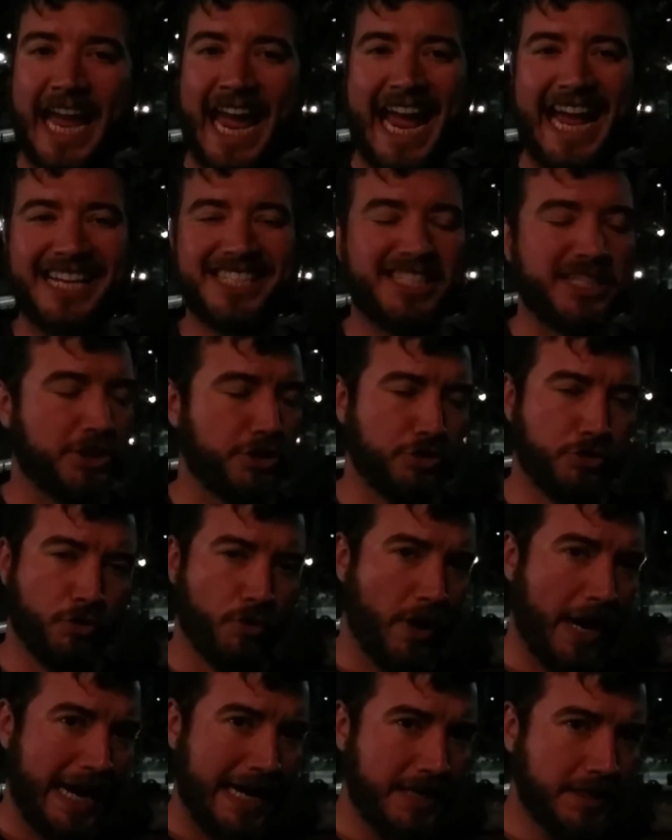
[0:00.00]
Cast is
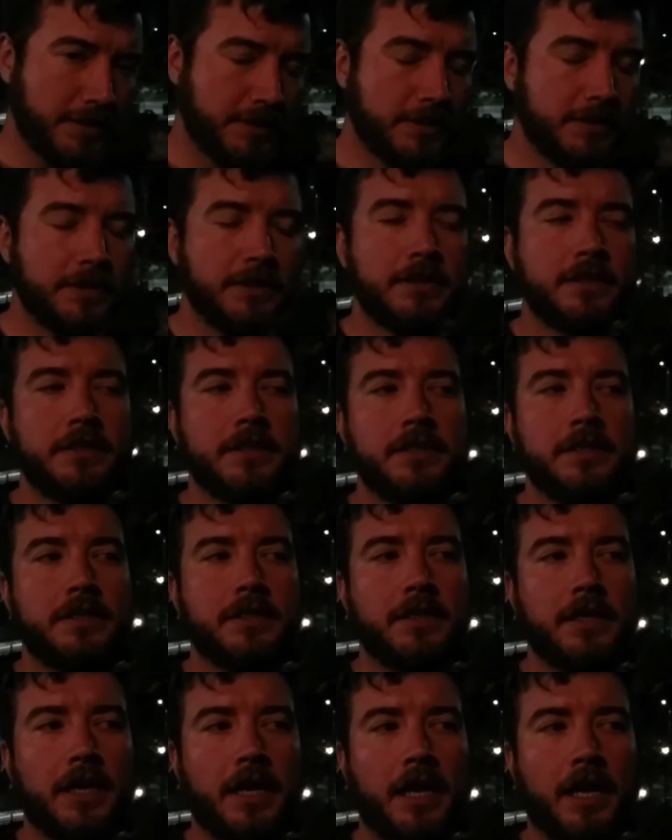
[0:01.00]
great.
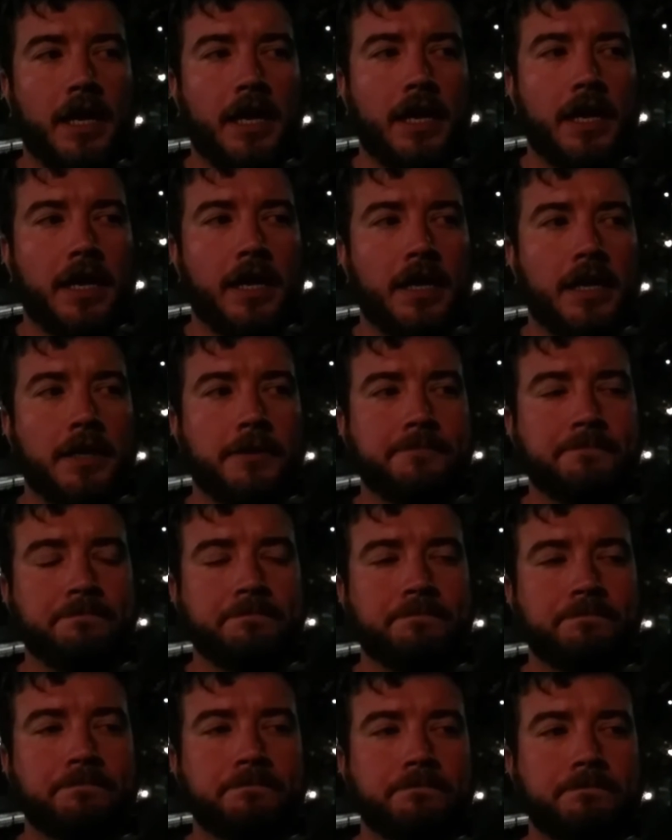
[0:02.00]

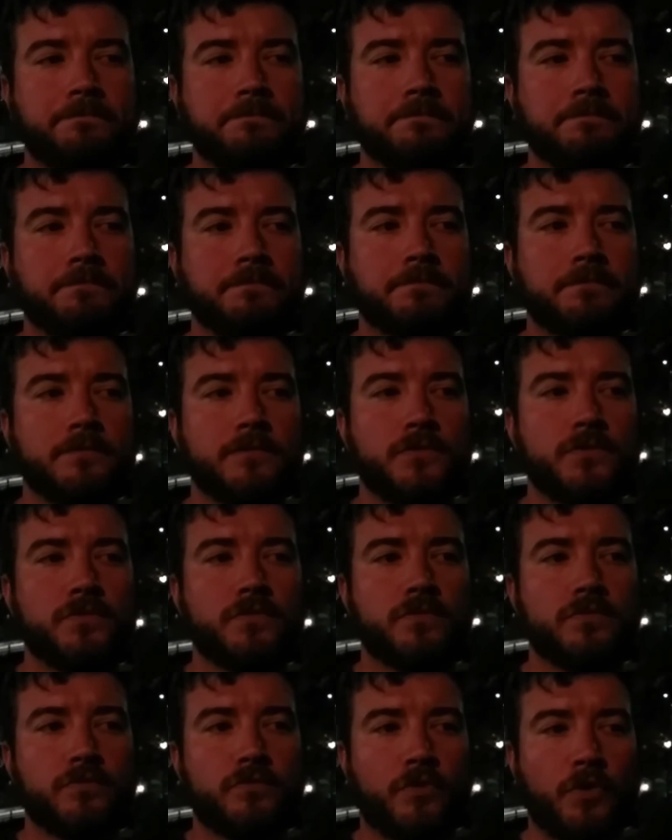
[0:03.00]

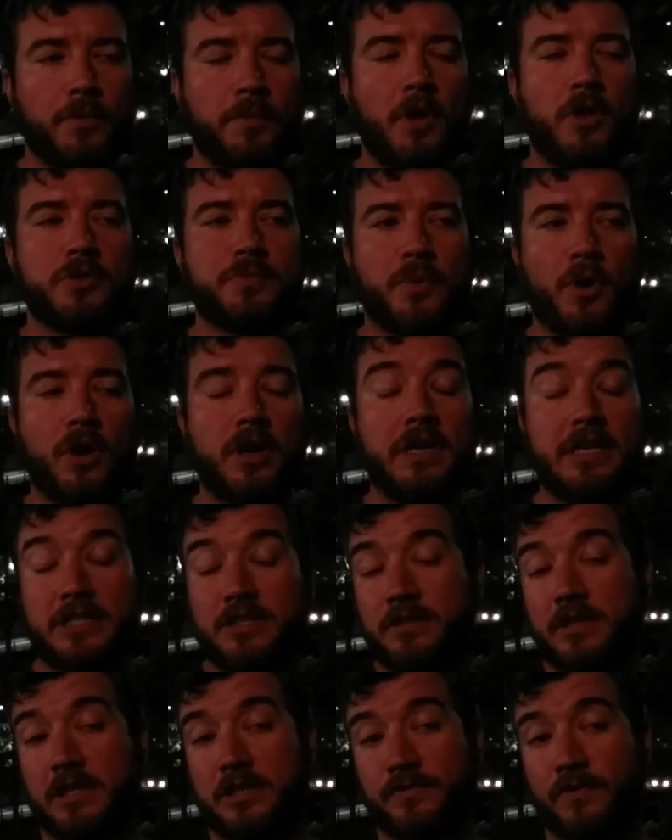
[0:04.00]
For most part,
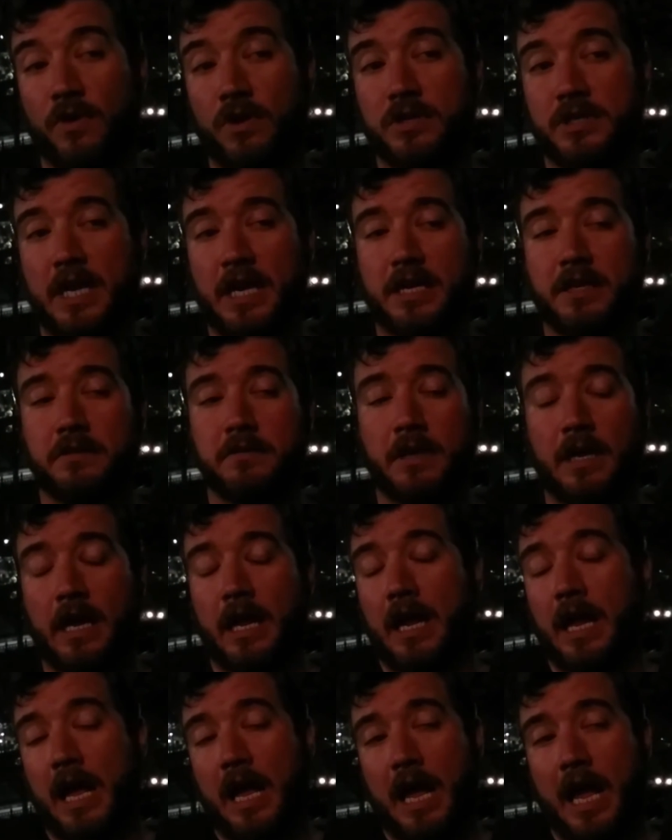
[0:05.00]
as far as
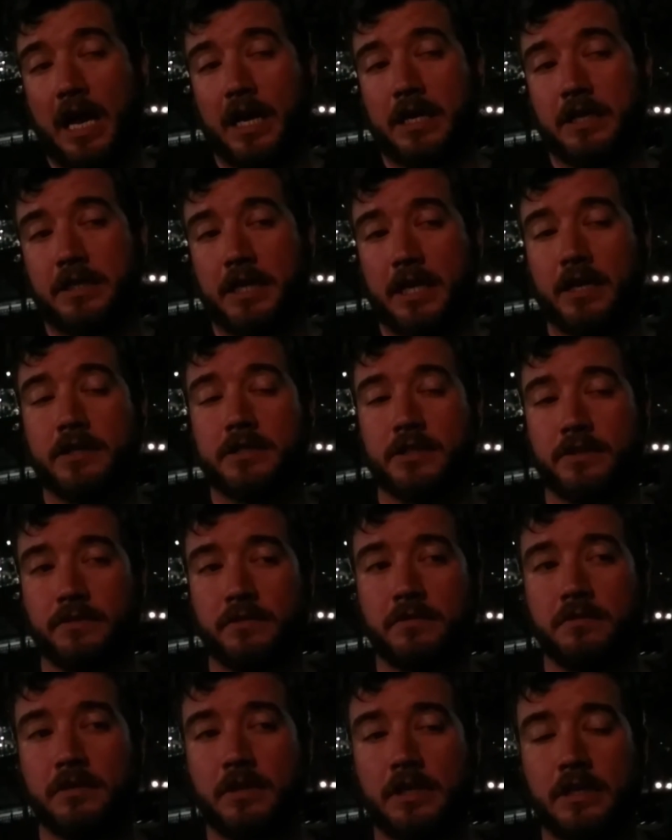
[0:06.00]
I could tell,
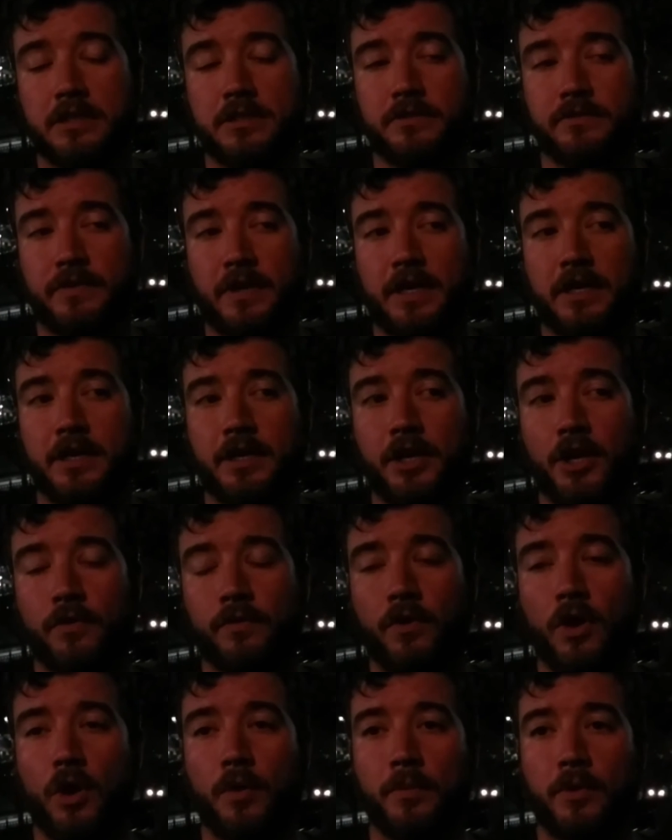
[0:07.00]
it's a very good
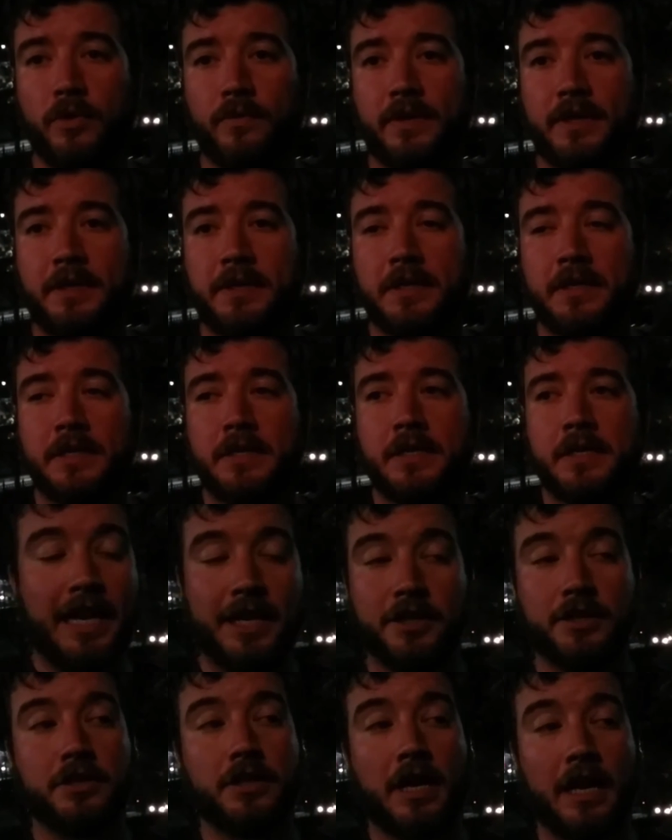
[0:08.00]
overall movie.
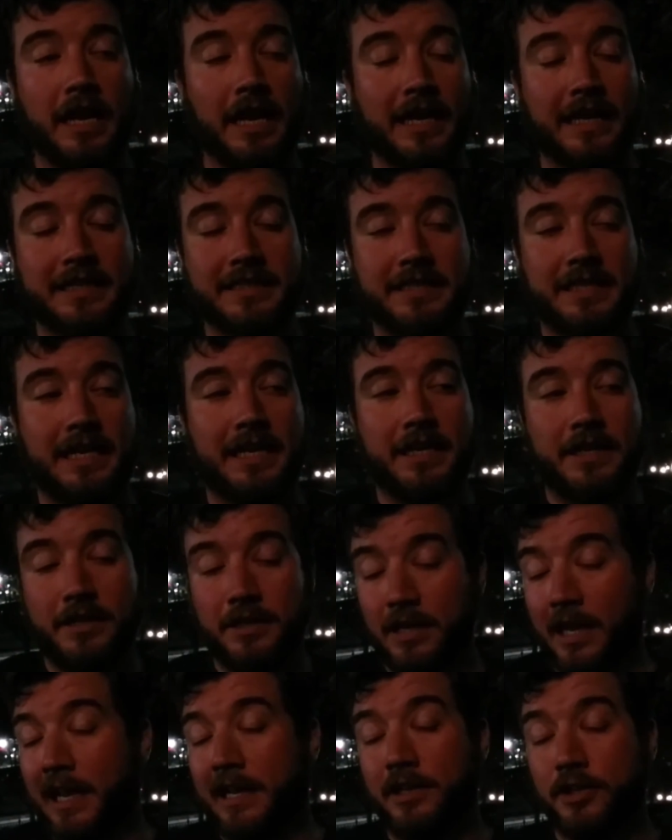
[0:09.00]
And like I
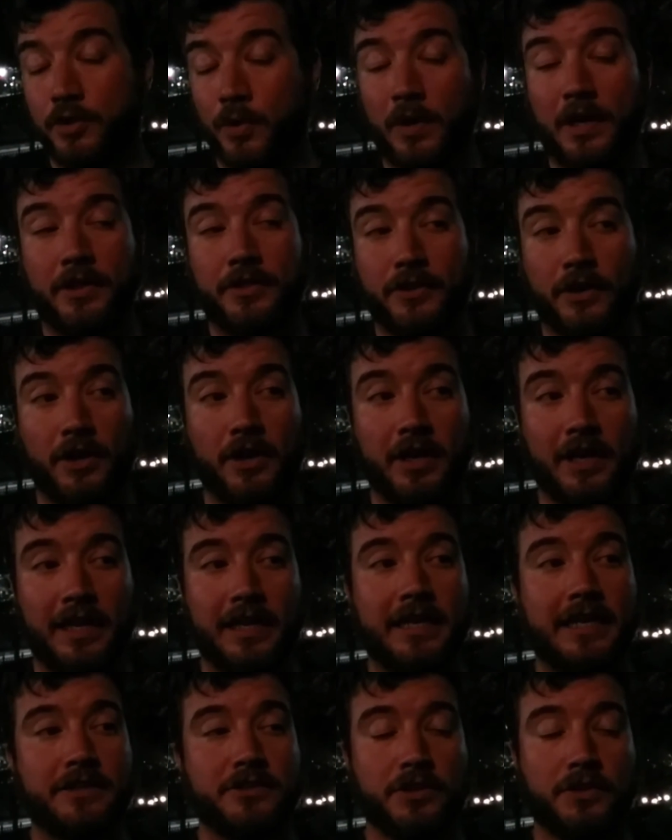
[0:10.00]
said, I enjoyed it
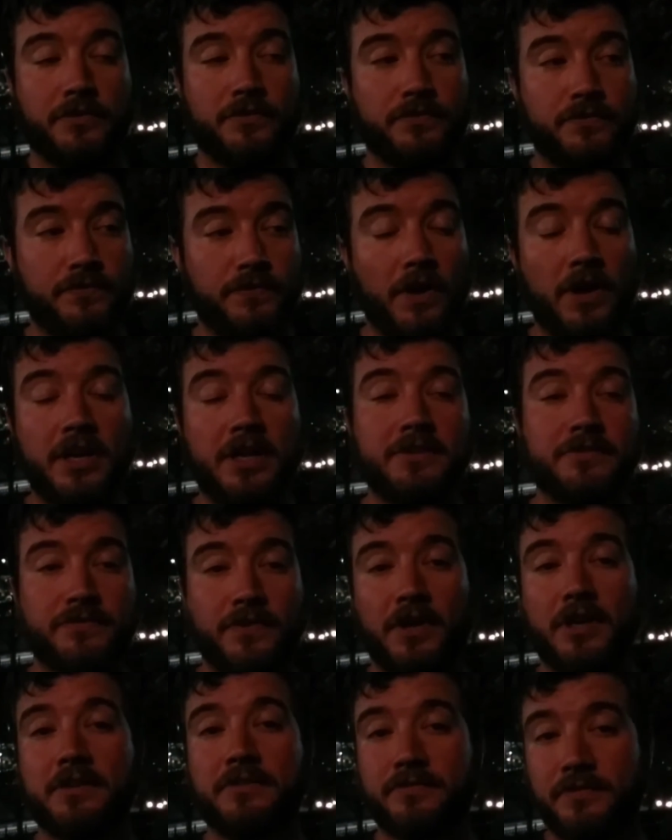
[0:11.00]
thoroughly. It was a fun
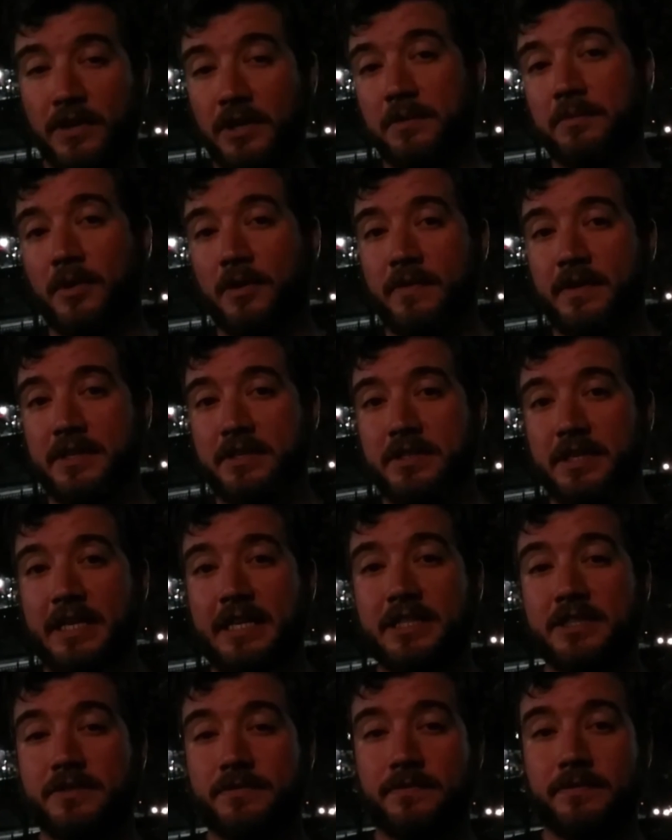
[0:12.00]
movie to
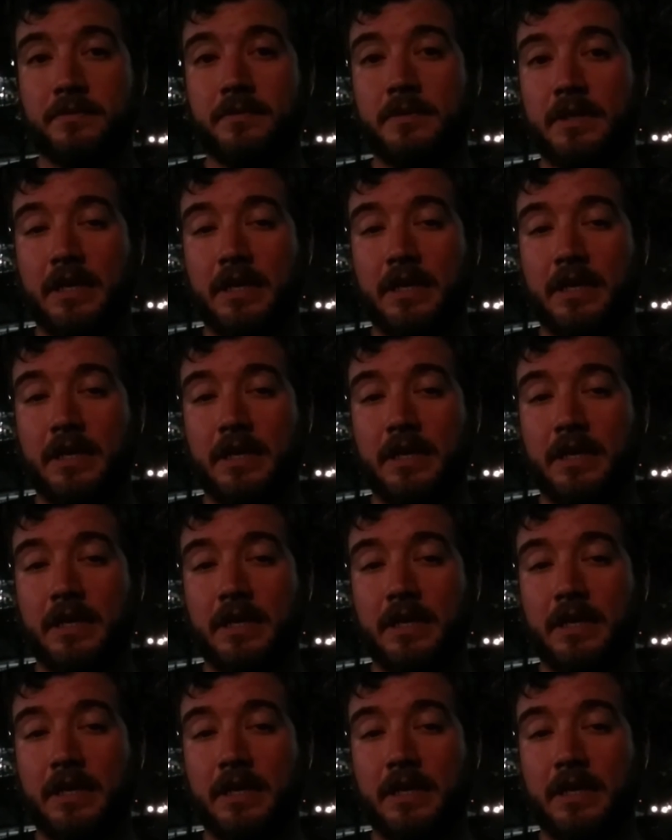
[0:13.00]
see. It's